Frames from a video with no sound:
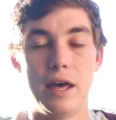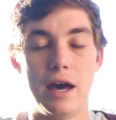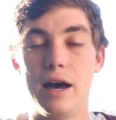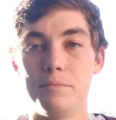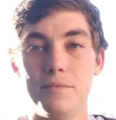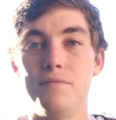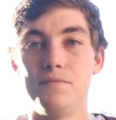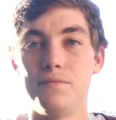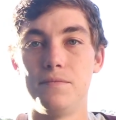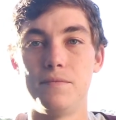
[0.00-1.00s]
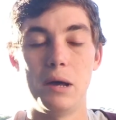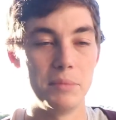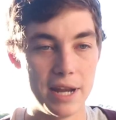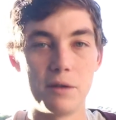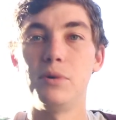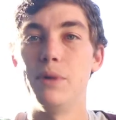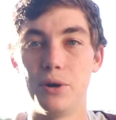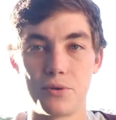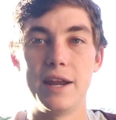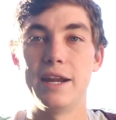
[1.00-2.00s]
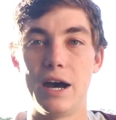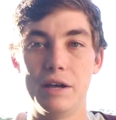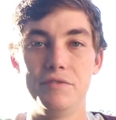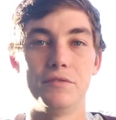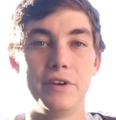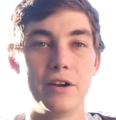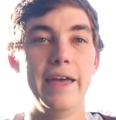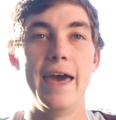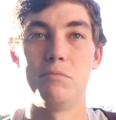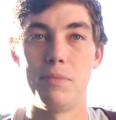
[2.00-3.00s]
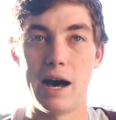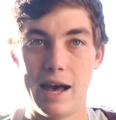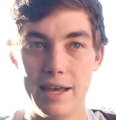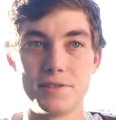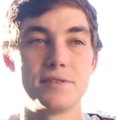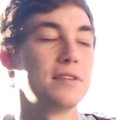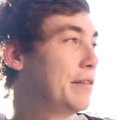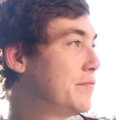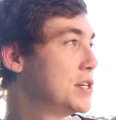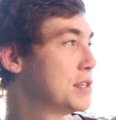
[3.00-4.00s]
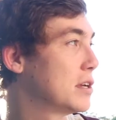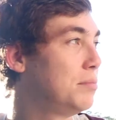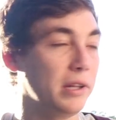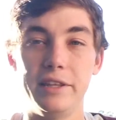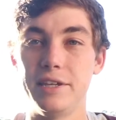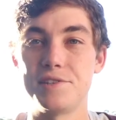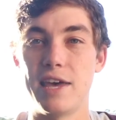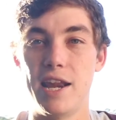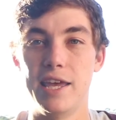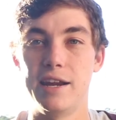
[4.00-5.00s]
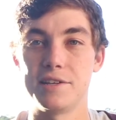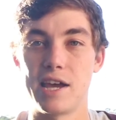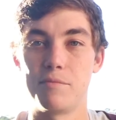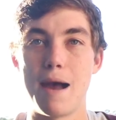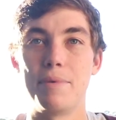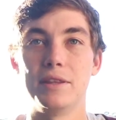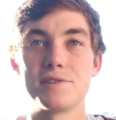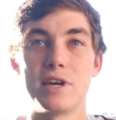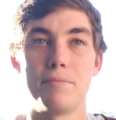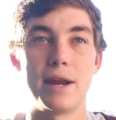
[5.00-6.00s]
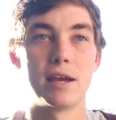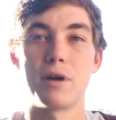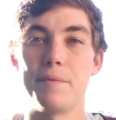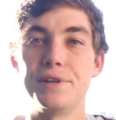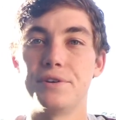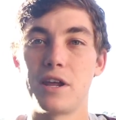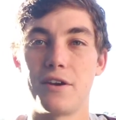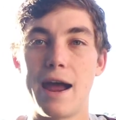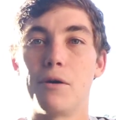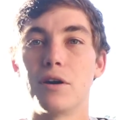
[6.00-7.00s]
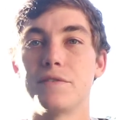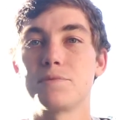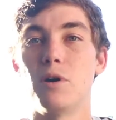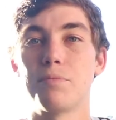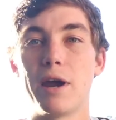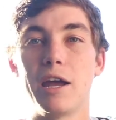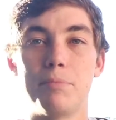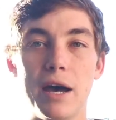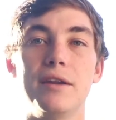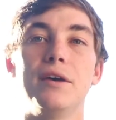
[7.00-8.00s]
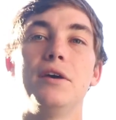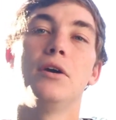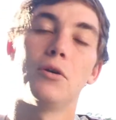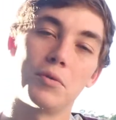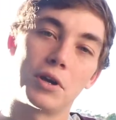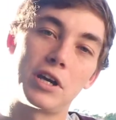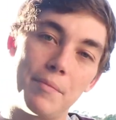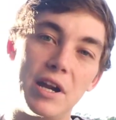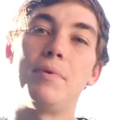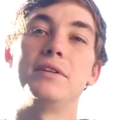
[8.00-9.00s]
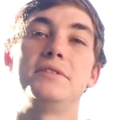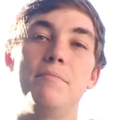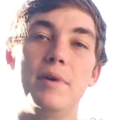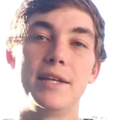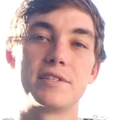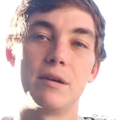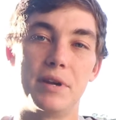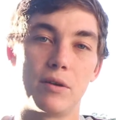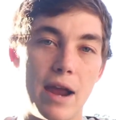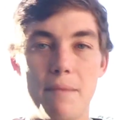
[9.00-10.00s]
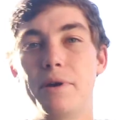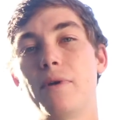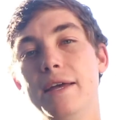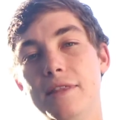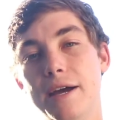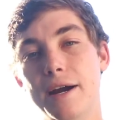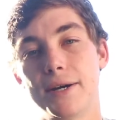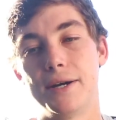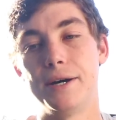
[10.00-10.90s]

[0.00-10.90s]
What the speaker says: I'm in edible mode right now. I feel very edibized. They've just completely set in as I'm wrapping this up, and I could probably do another hour of a smoke break, but we're coming up on 10 minutes. I'm going to wrap it right there.